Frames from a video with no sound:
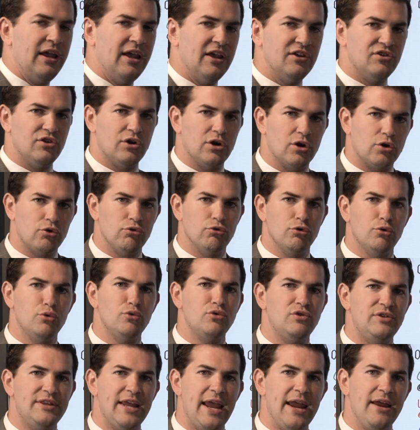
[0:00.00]
is it
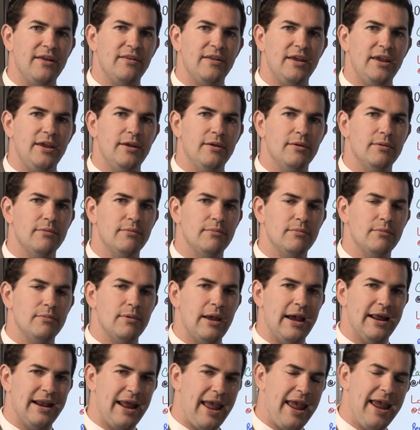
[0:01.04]
accrues daily
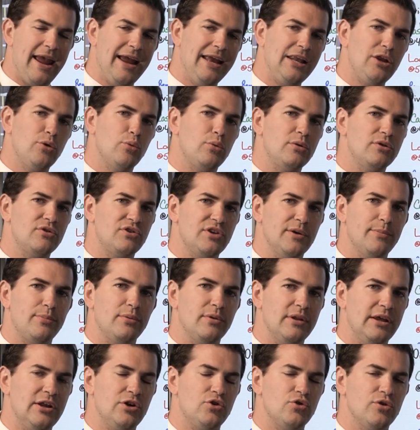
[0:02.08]
at annual
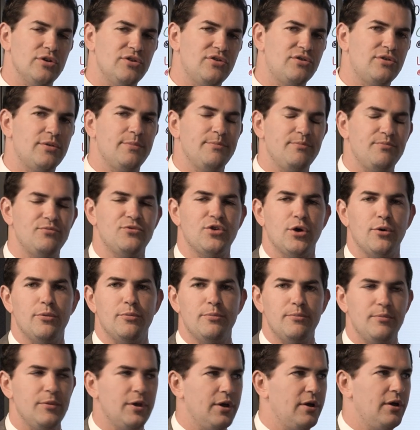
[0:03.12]
simple interest.
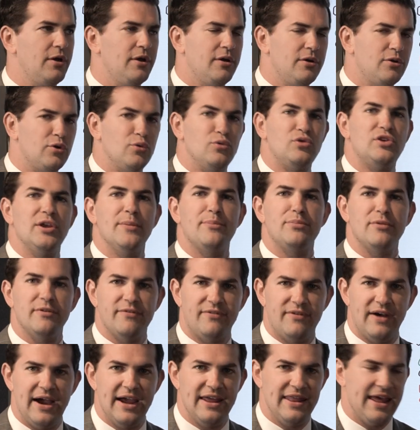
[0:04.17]
So to
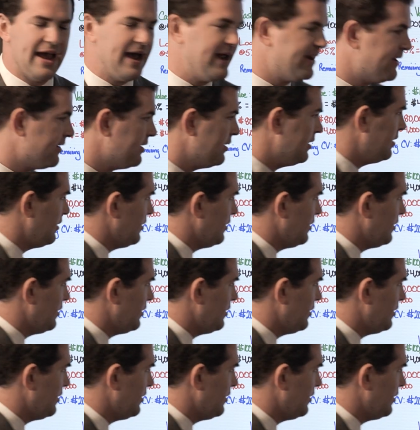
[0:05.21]
simplify that,